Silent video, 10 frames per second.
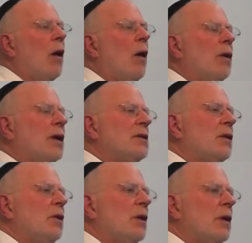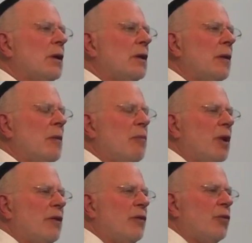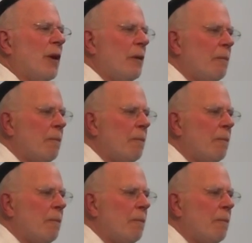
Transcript: now. Oh, okay, so look, let me put it this way.